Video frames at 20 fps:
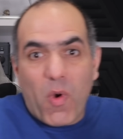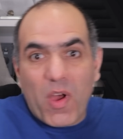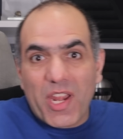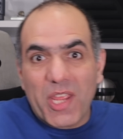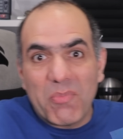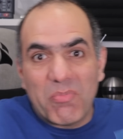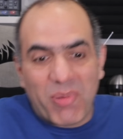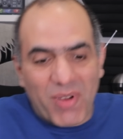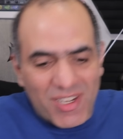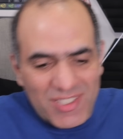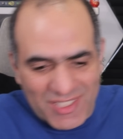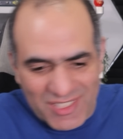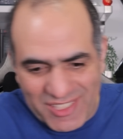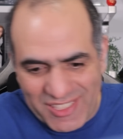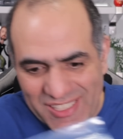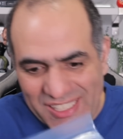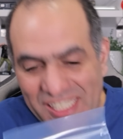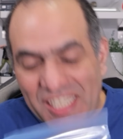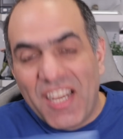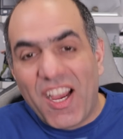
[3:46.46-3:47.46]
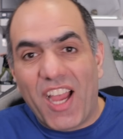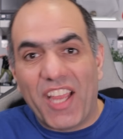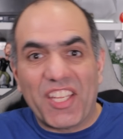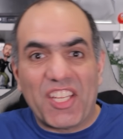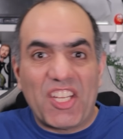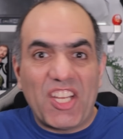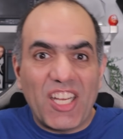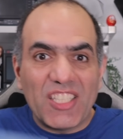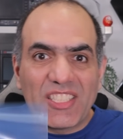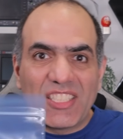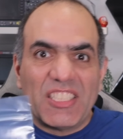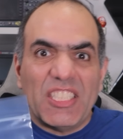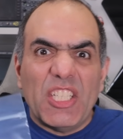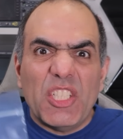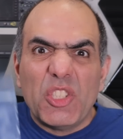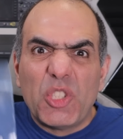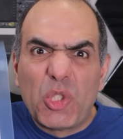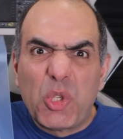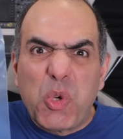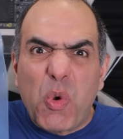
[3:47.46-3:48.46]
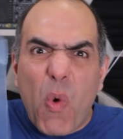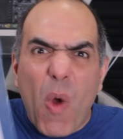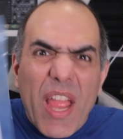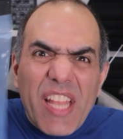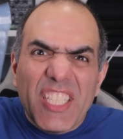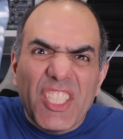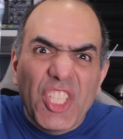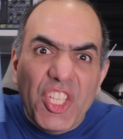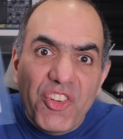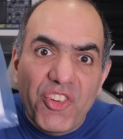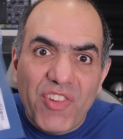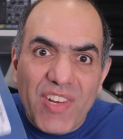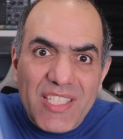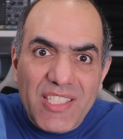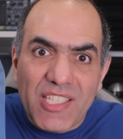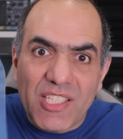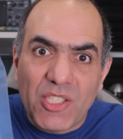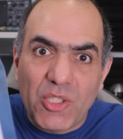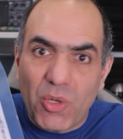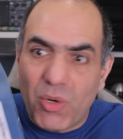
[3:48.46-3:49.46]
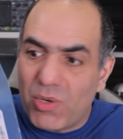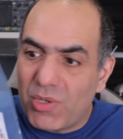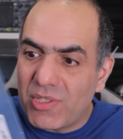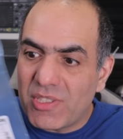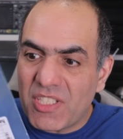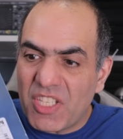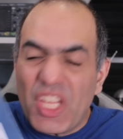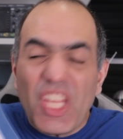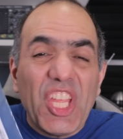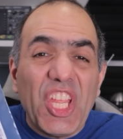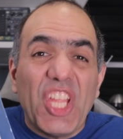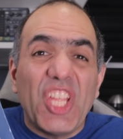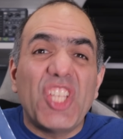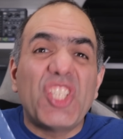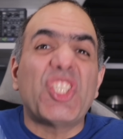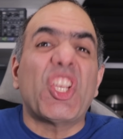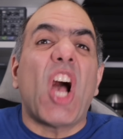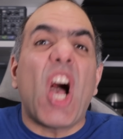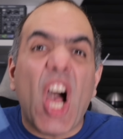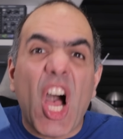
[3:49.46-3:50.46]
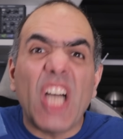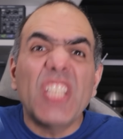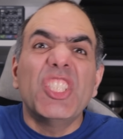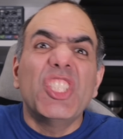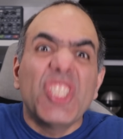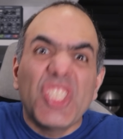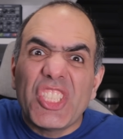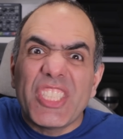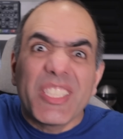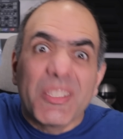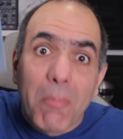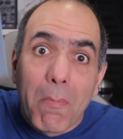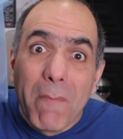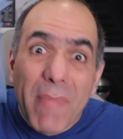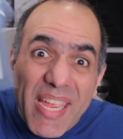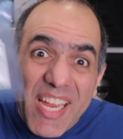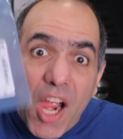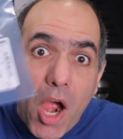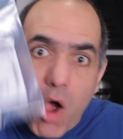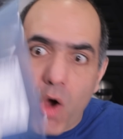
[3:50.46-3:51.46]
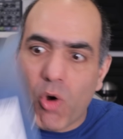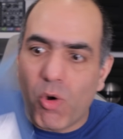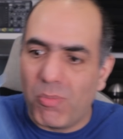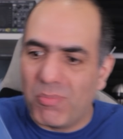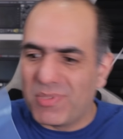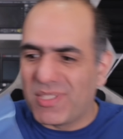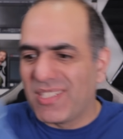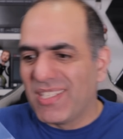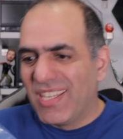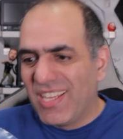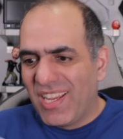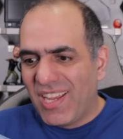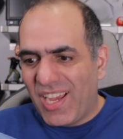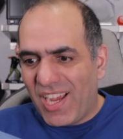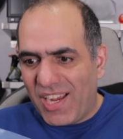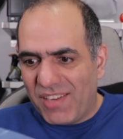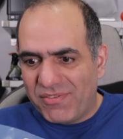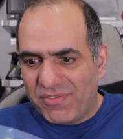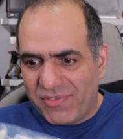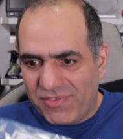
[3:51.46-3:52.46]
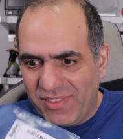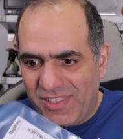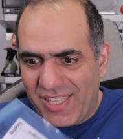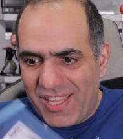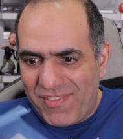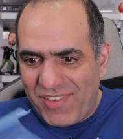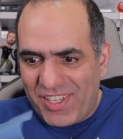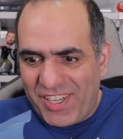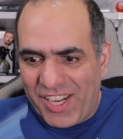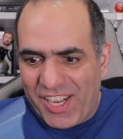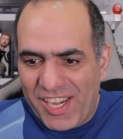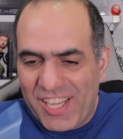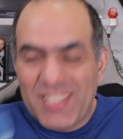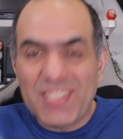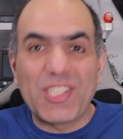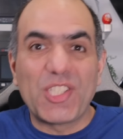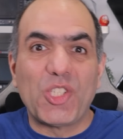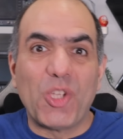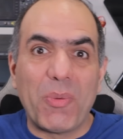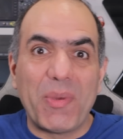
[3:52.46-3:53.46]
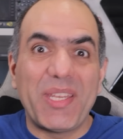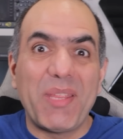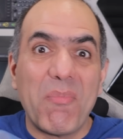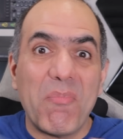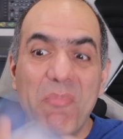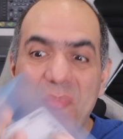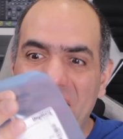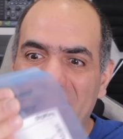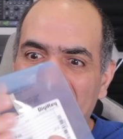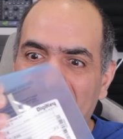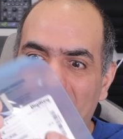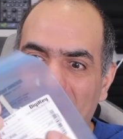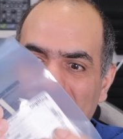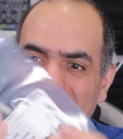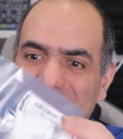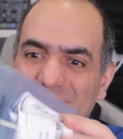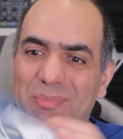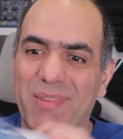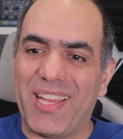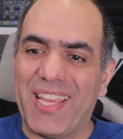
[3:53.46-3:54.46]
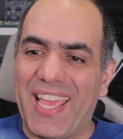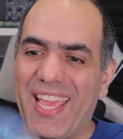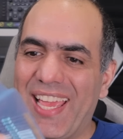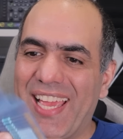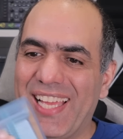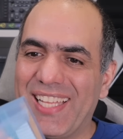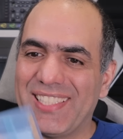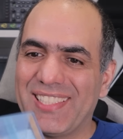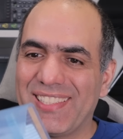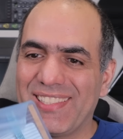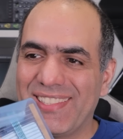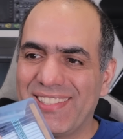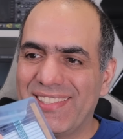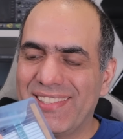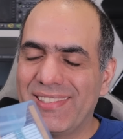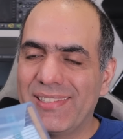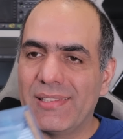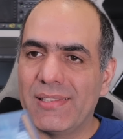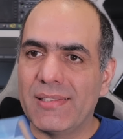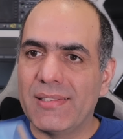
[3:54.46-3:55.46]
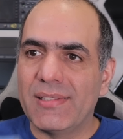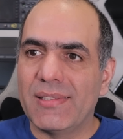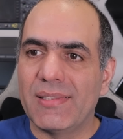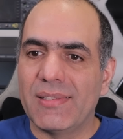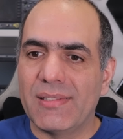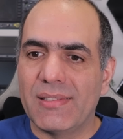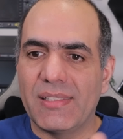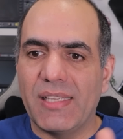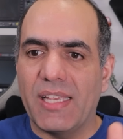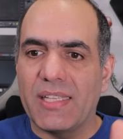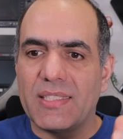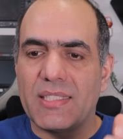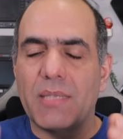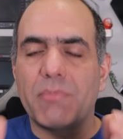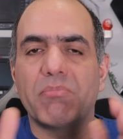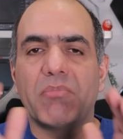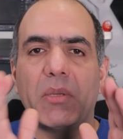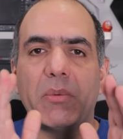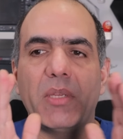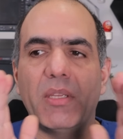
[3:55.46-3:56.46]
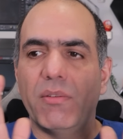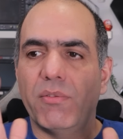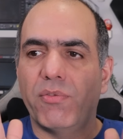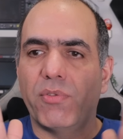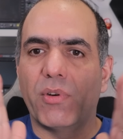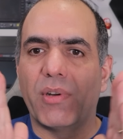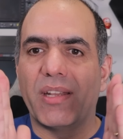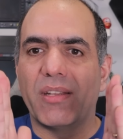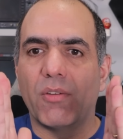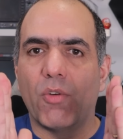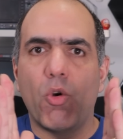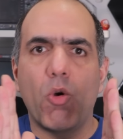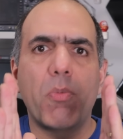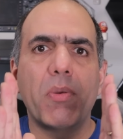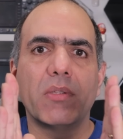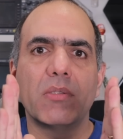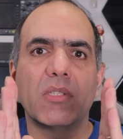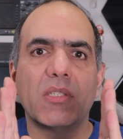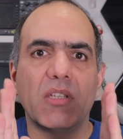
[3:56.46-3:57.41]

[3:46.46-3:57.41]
what I bought. I got twenty resistors, each one hundred mega ohms. I've never held so many mega ohms in my hand. Except maybe for an open